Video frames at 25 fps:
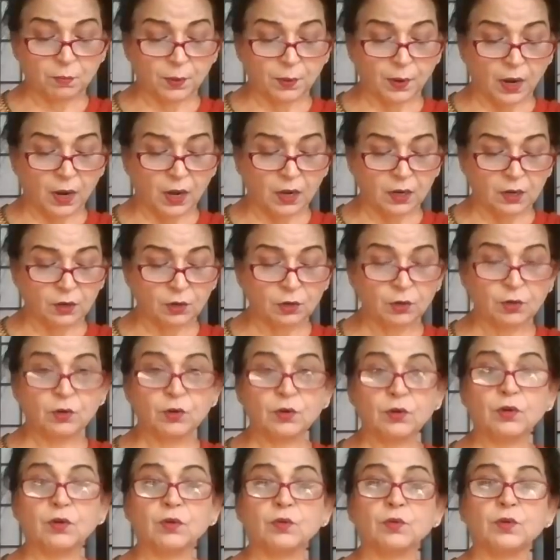pran
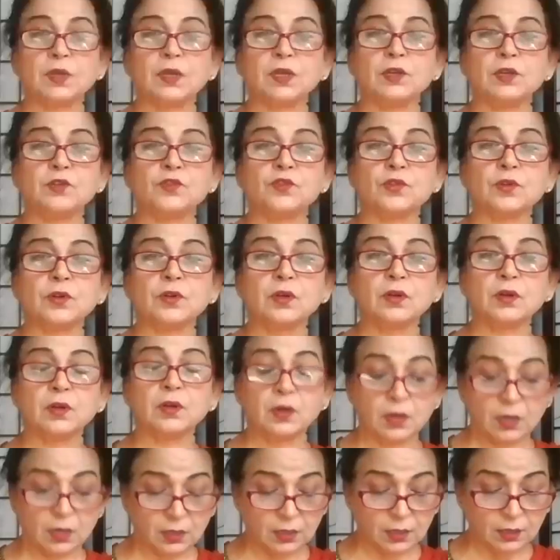to each
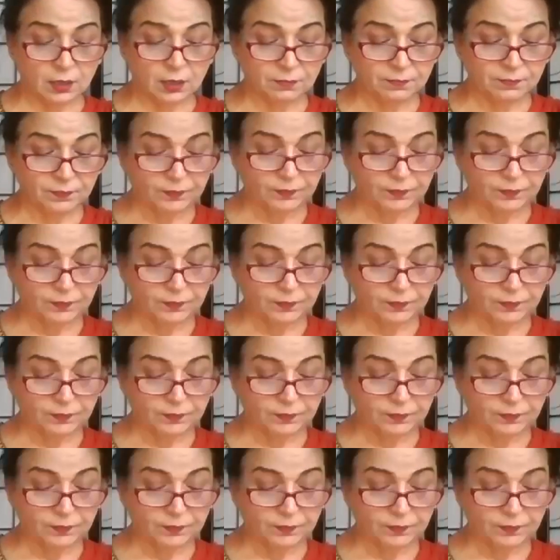other.